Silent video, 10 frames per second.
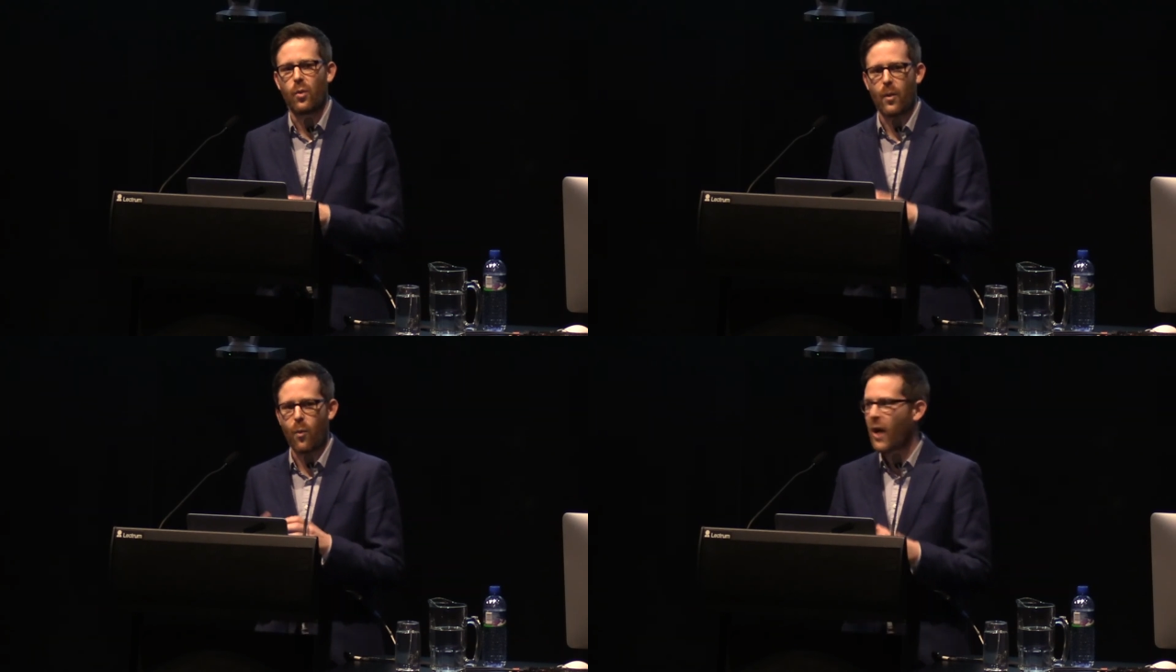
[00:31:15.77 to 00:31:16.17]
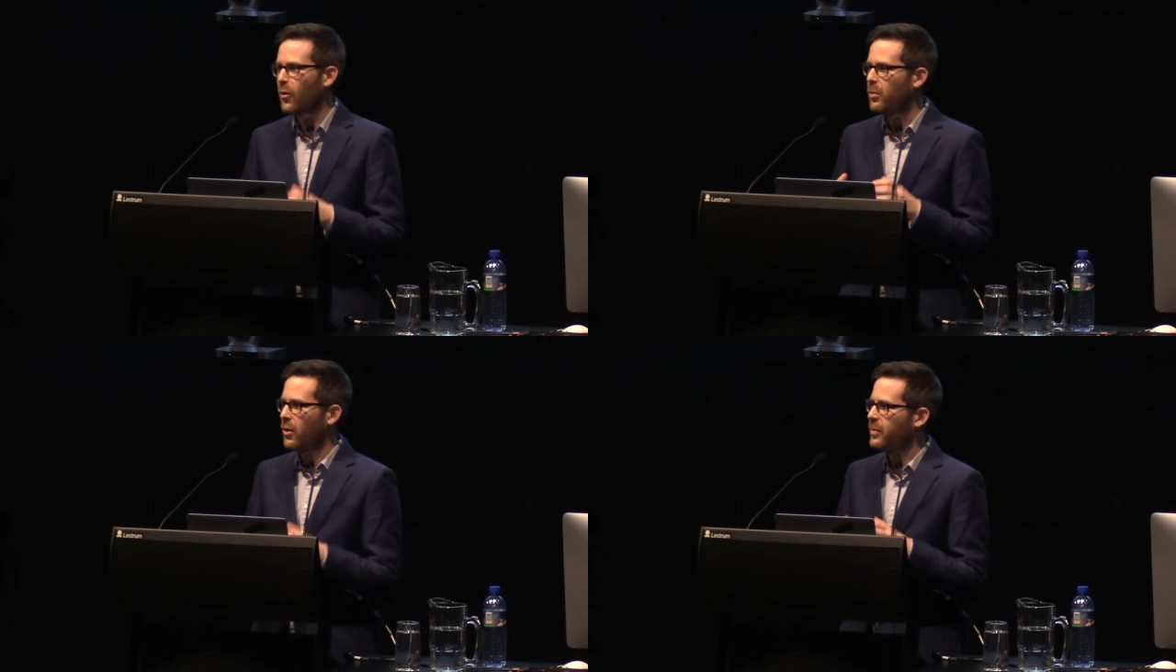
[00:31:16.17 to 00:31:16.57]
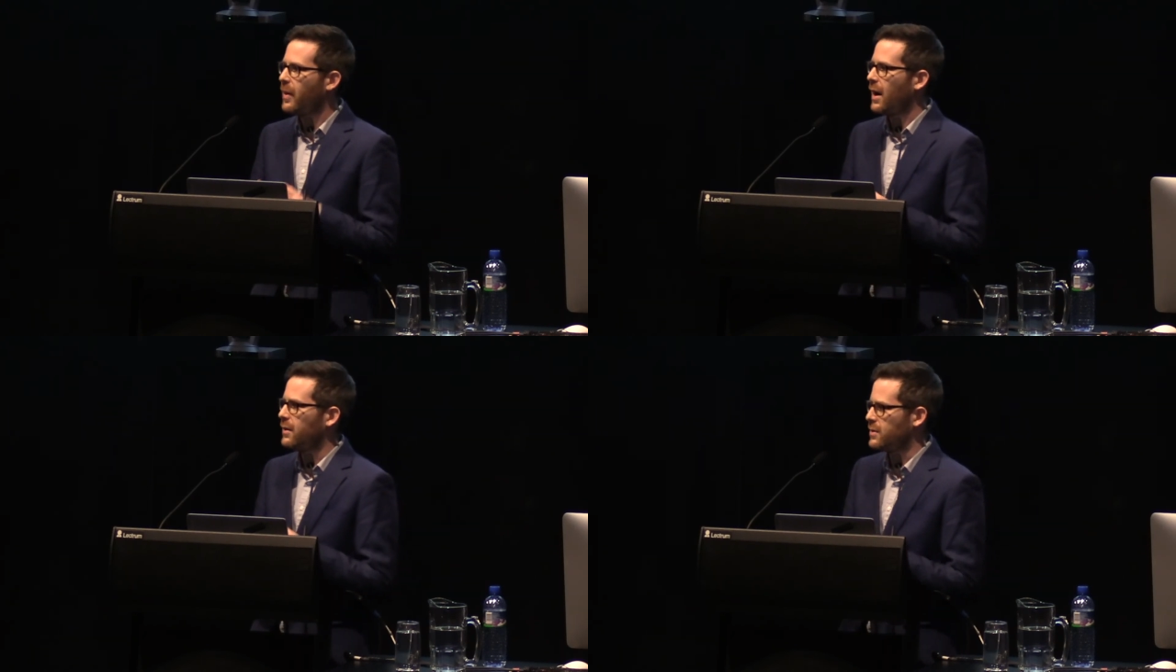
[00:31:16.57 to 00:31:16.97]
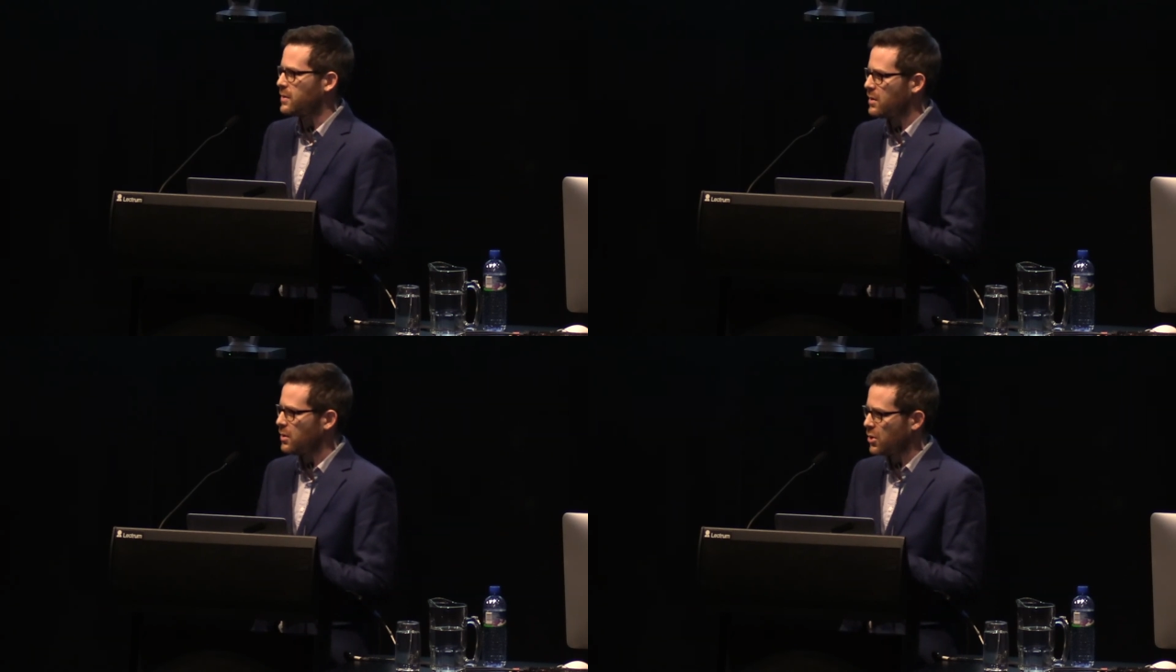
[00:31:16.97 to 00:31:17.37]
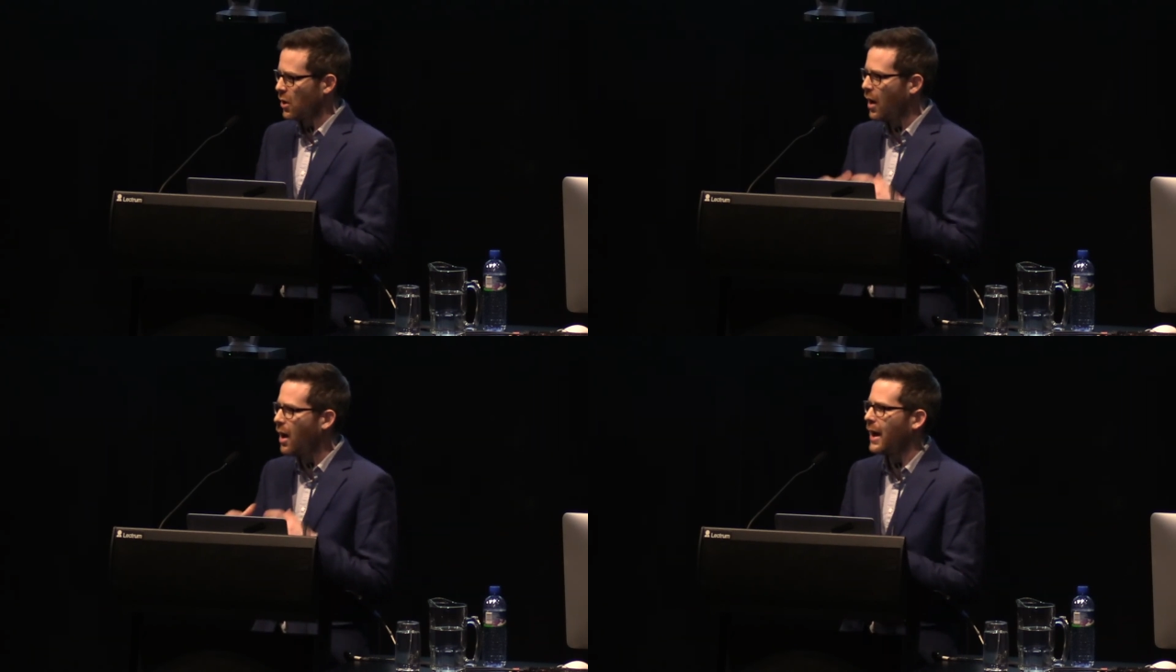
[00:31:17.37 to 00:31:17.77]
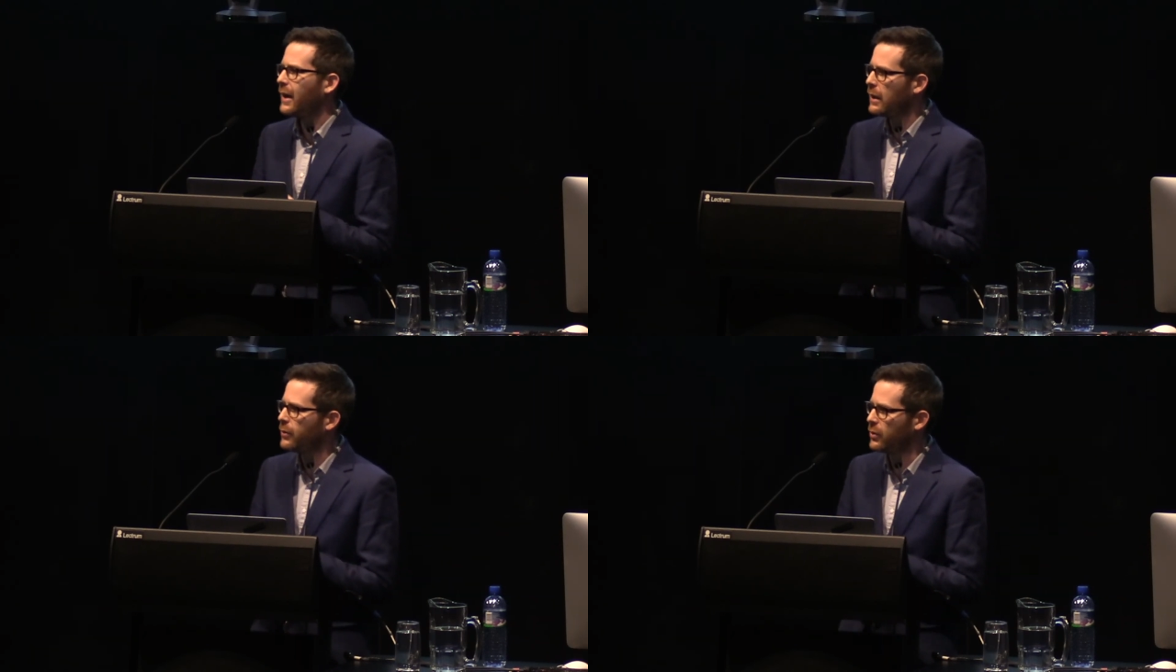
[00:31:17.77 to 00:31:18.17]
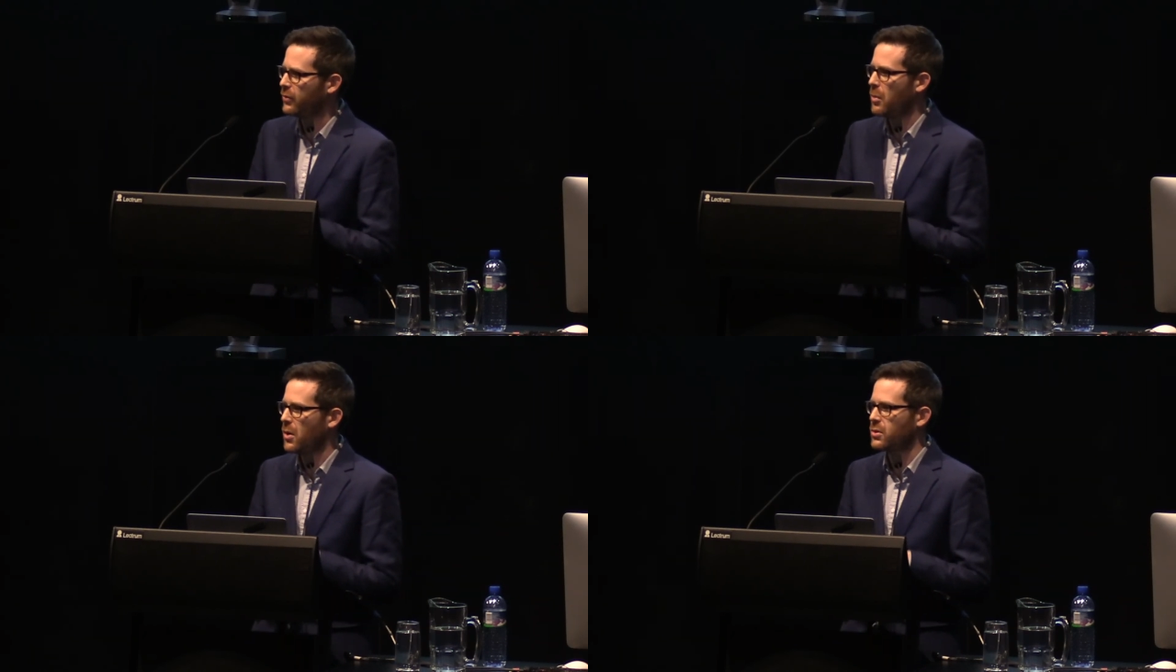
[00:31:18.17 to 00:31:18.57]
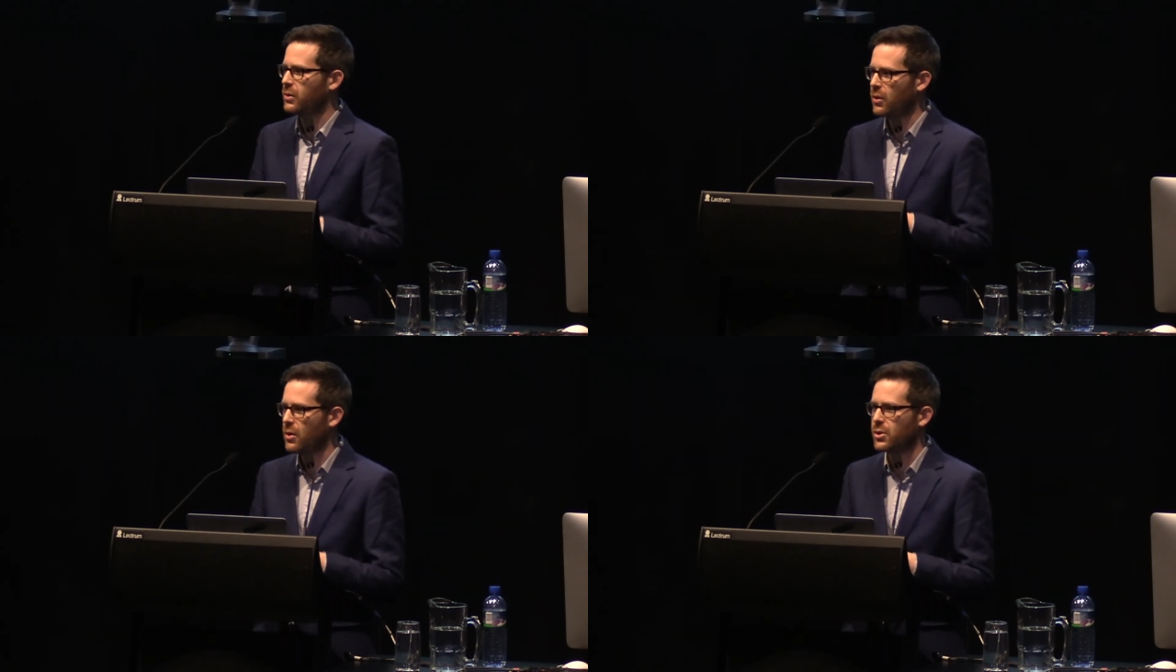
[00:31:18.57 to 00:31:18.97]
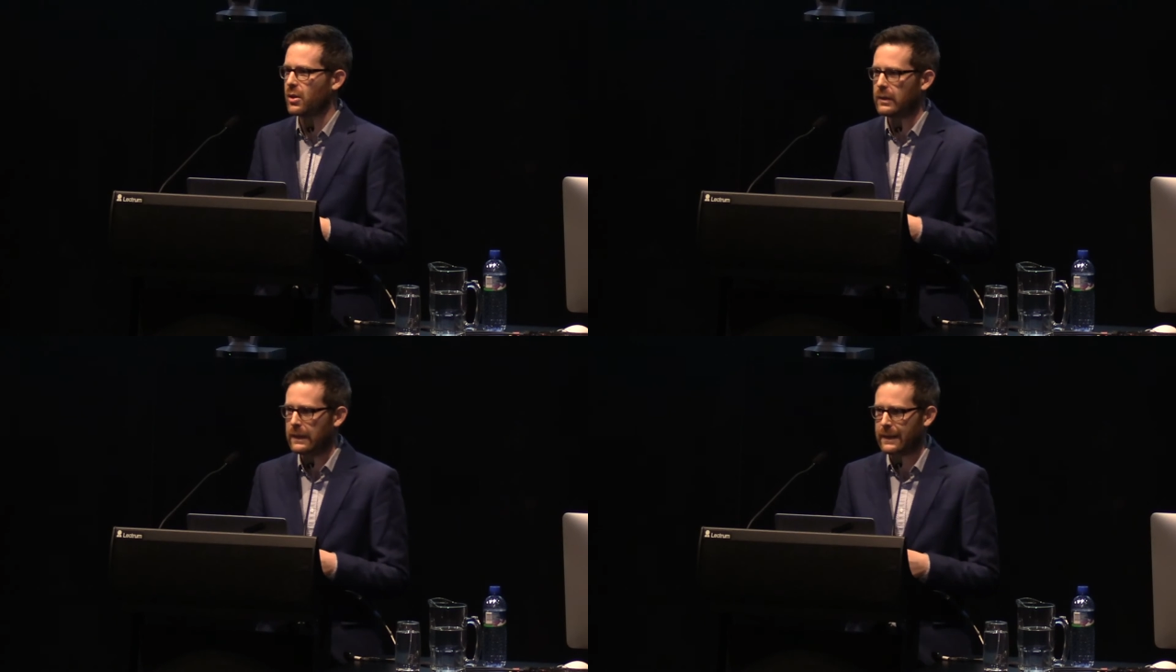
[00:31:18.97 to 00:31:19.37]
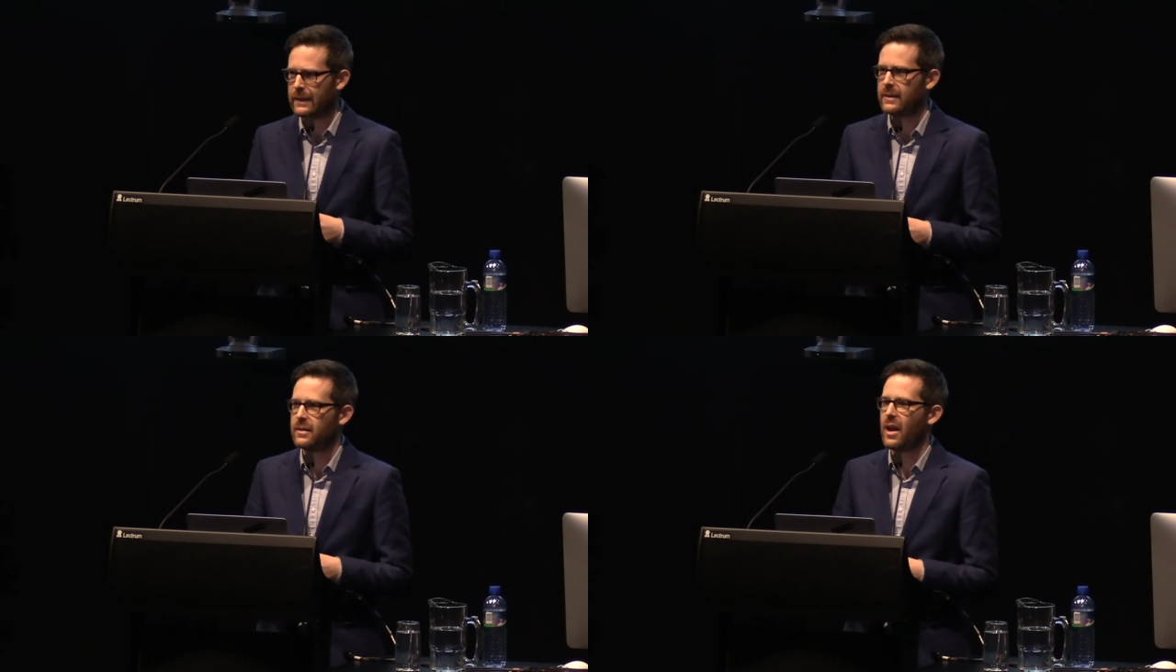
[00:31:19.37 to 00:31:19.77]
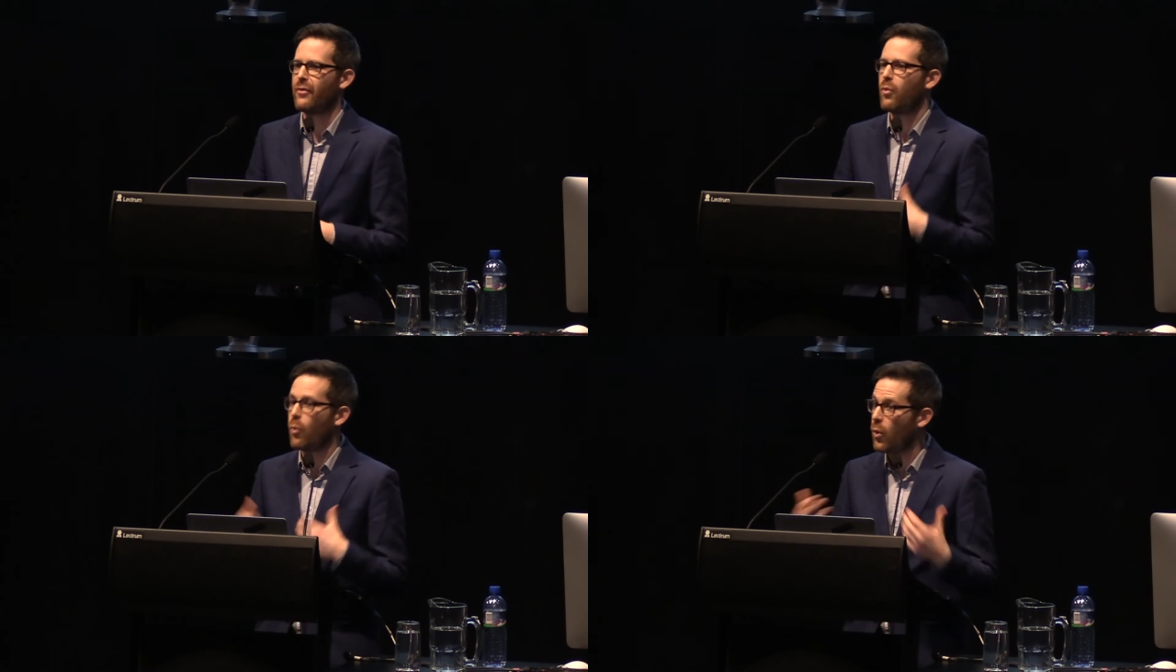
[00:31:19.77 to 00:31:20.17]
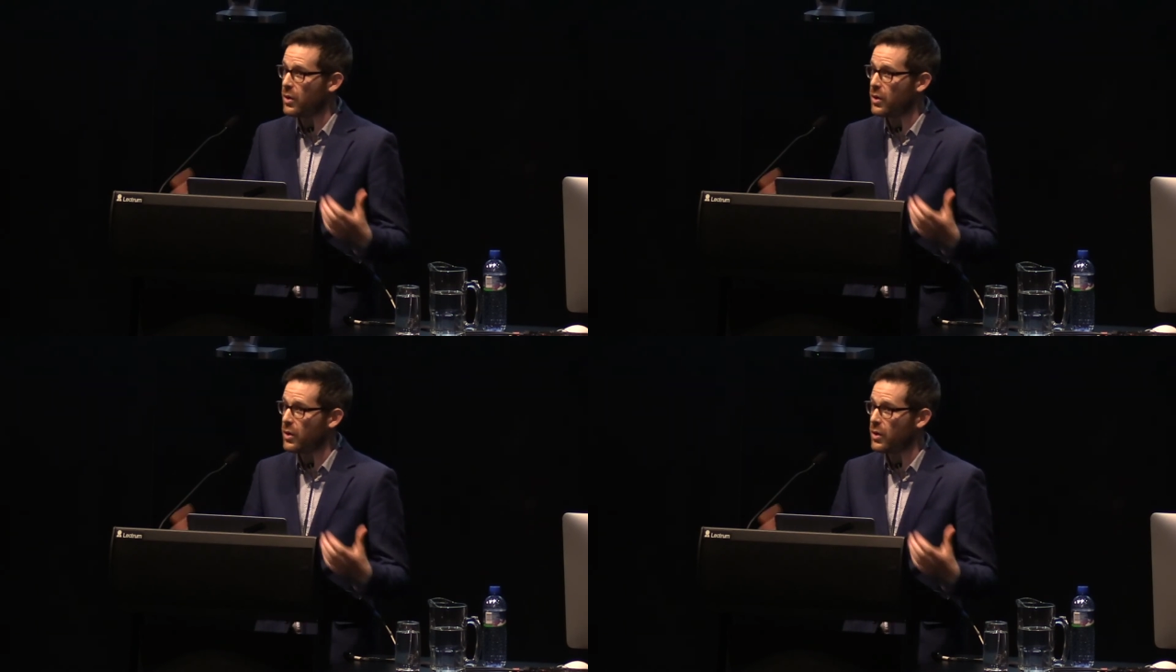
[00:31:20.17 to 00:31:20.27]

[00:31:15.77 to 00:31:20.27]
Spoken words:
where one or both partners showed higher levels of emotional inertia have